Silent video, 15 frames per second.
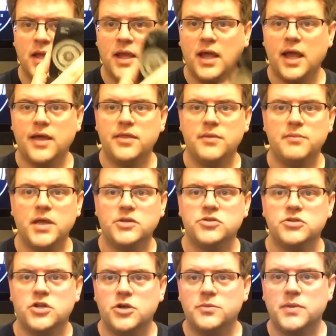and the
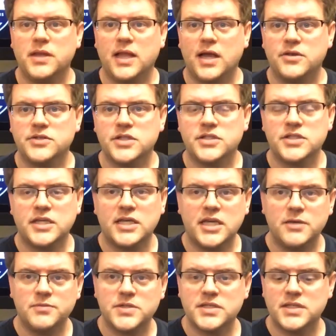metronome allows us to keep
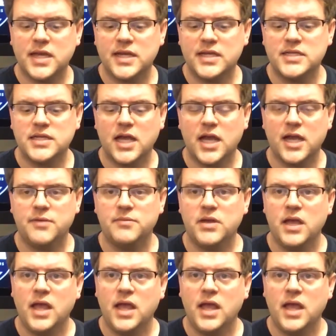steady time.